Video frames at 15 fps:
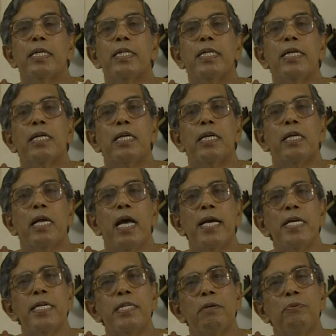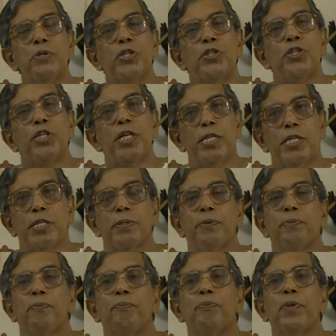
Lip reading: the light of suggestion,